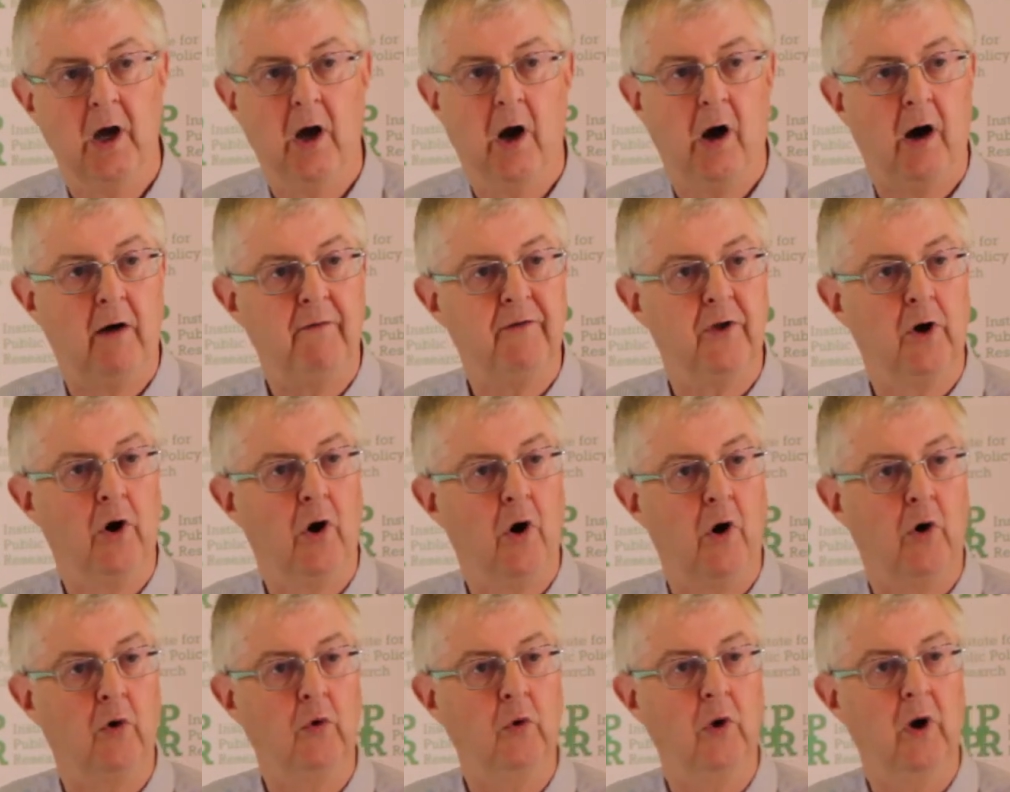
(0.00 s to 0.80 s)
of the
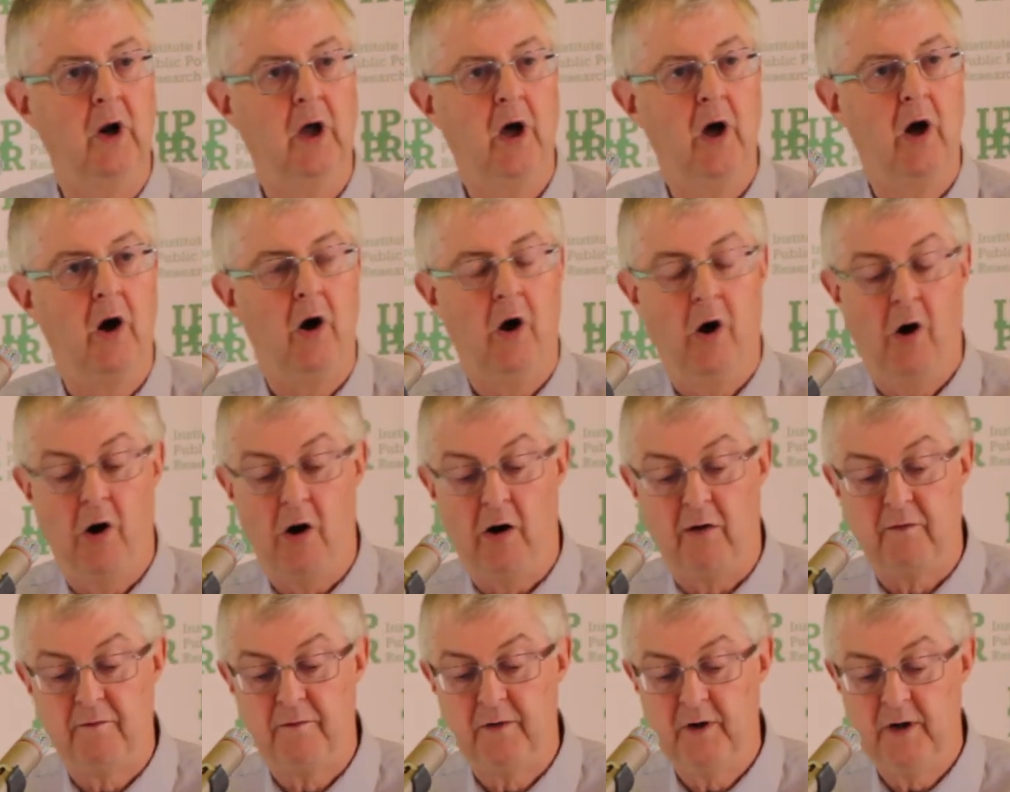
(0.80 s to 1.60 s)
whole
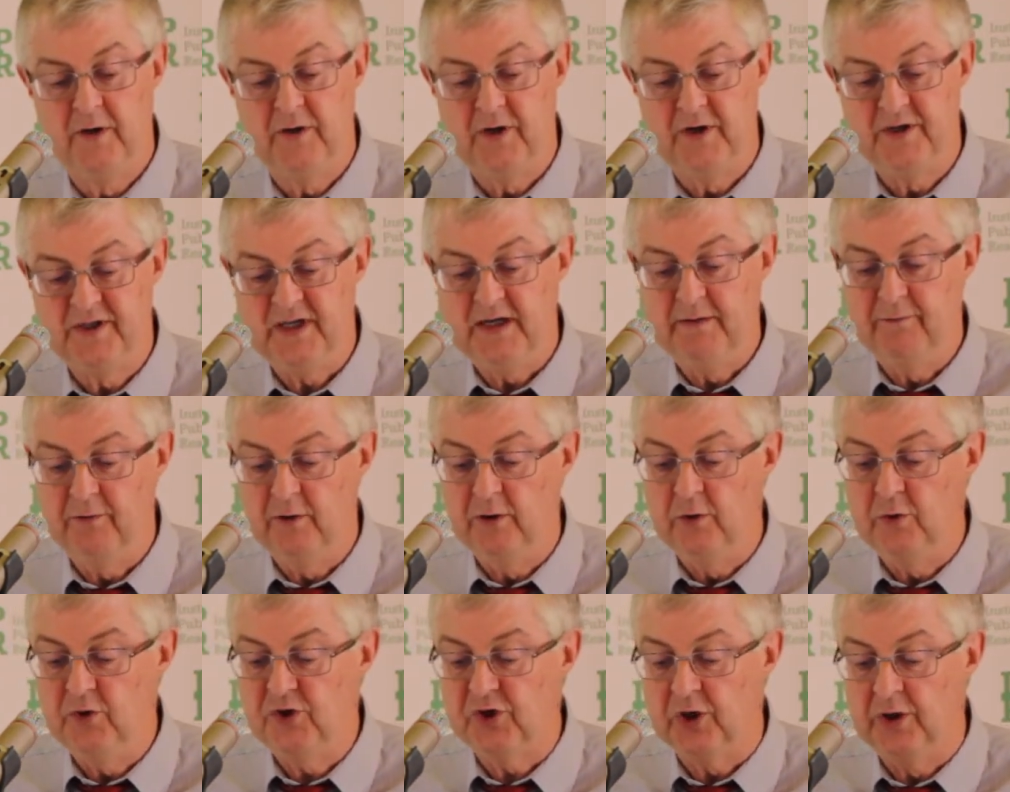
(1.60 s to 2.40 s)
of the
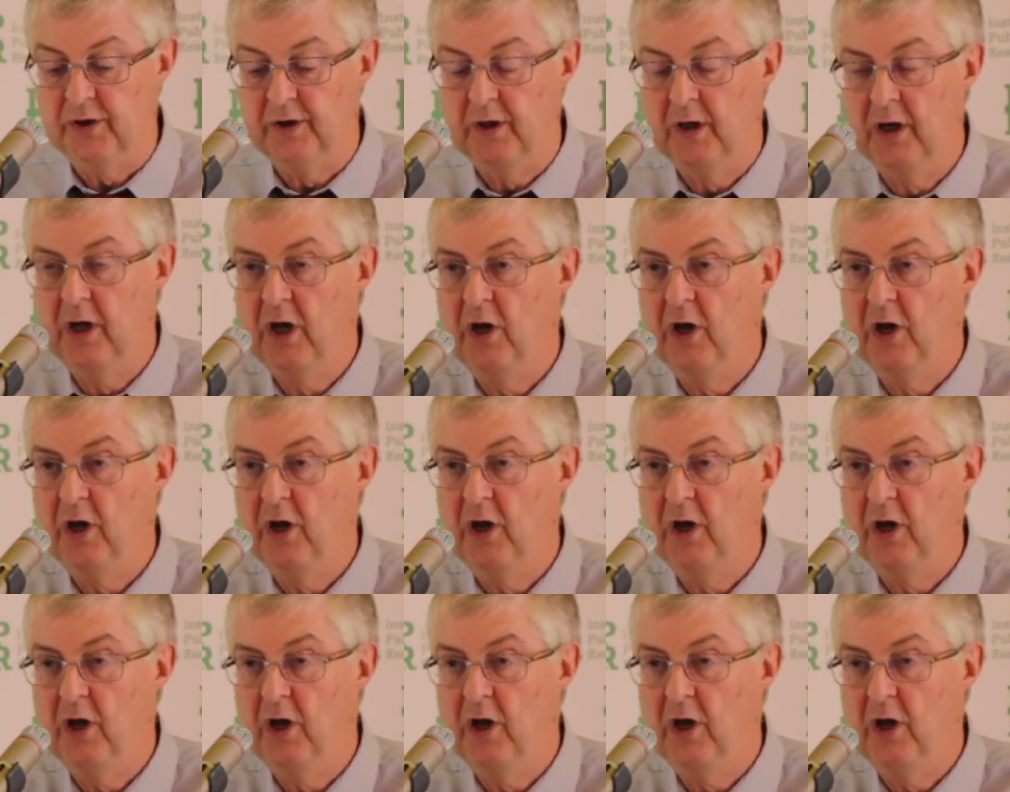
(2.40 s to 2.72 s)
devolution